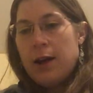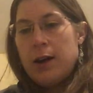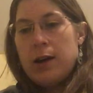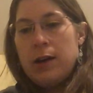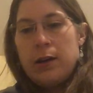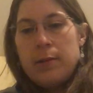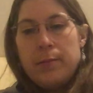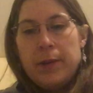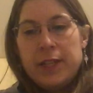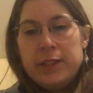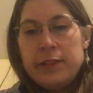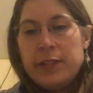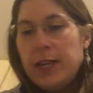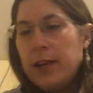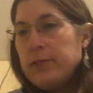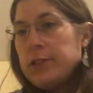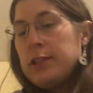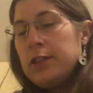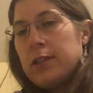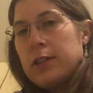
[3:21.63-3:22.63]
Um, I did
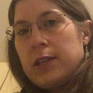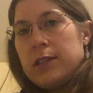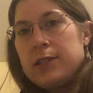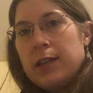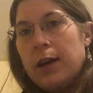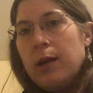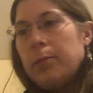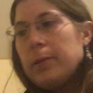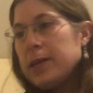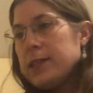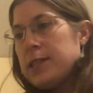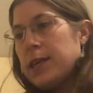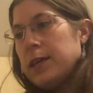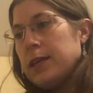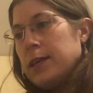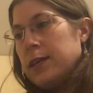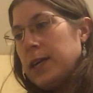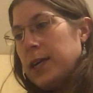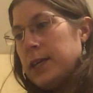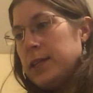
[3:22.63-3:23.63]
have to look this up because
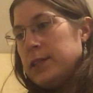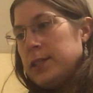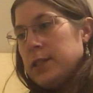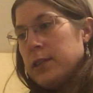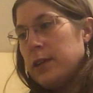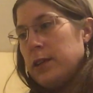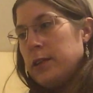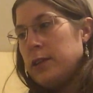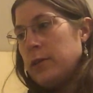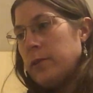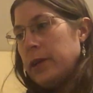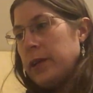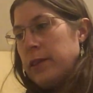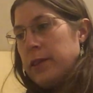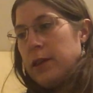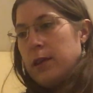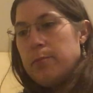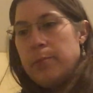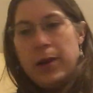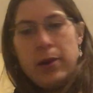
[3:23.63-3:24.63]
I, I did not know
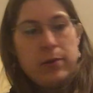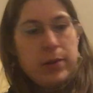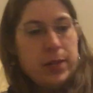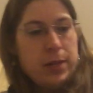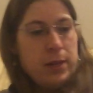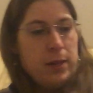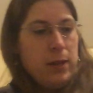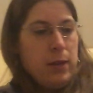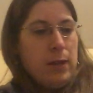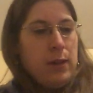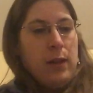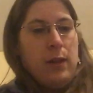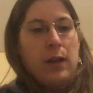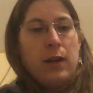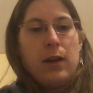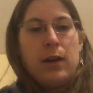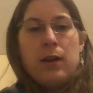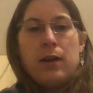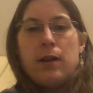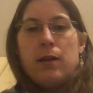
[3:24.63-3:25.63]
anything about it.
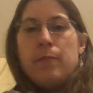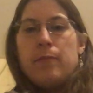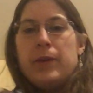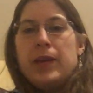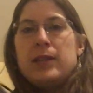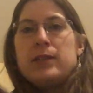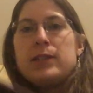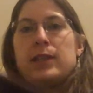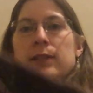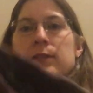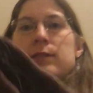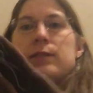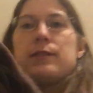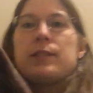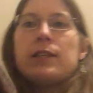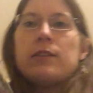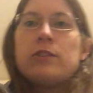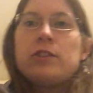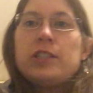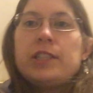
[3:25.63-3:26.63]
Um, it does
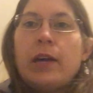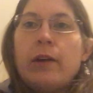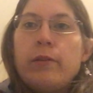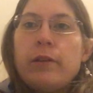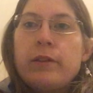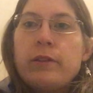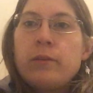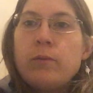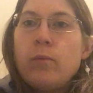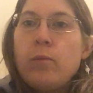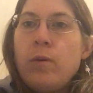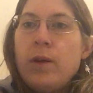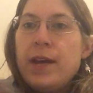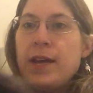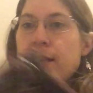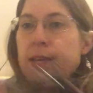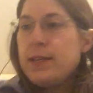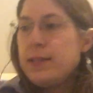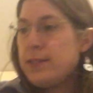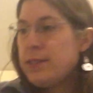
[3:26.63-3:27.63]
cinch down at the
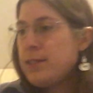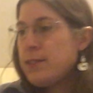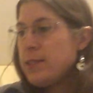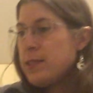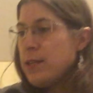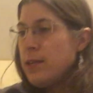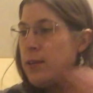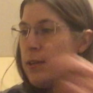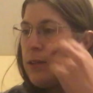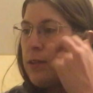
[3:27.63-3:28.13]
waist.